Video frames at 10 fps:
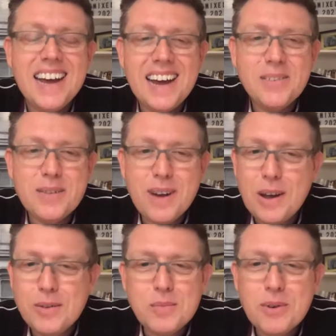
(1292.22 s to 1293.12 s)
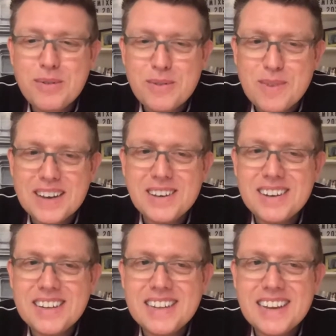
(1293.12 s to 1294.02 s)
with loads more
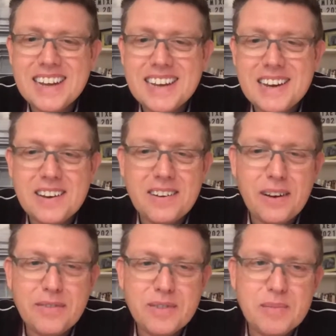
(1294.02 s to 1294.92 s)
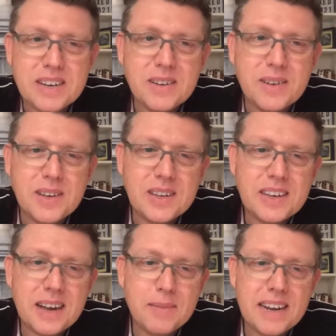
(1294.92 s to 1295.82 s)
information in the Life Remixed, which is
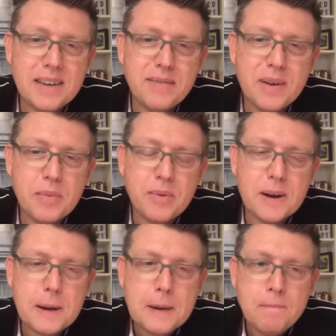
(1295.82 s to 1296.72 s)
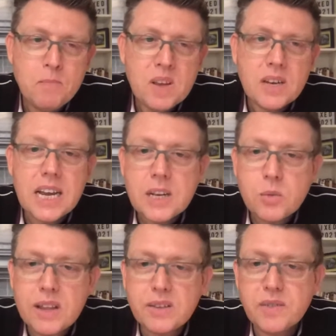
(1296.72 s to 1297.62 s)
coming out in February. So it is
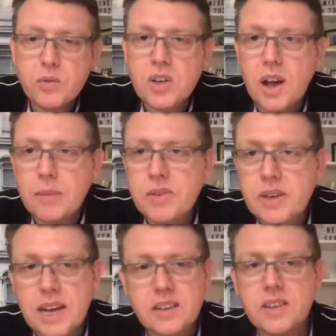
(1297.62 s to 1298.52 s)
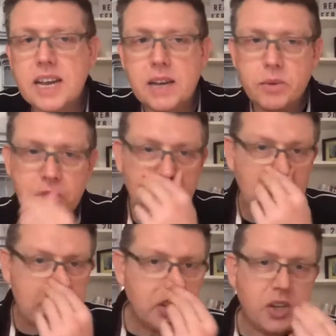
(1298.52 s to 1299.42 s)
wonderful times. As I say, we
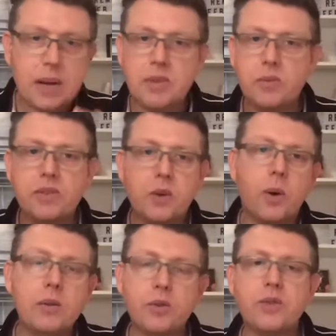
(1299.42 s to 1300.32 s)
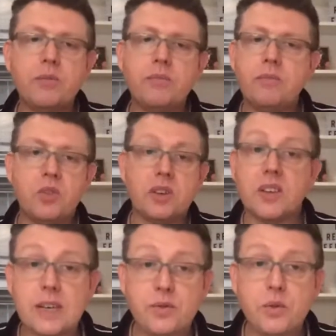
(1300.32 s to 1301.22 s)
start each chapter with quotes from
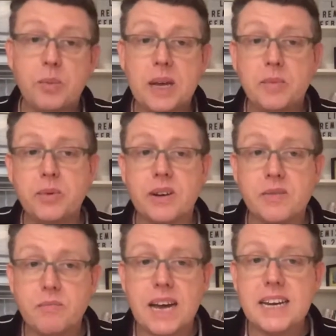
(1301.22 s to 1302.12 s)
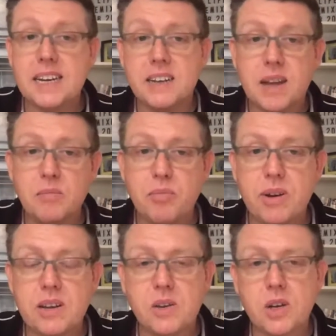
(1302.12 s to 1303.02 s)
successful people that have made it and done
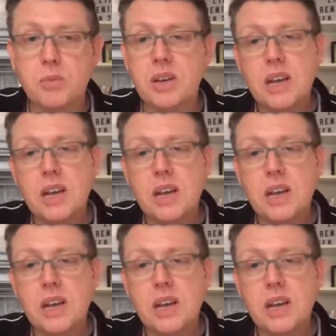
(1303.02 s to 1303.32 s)
brilliant jobs.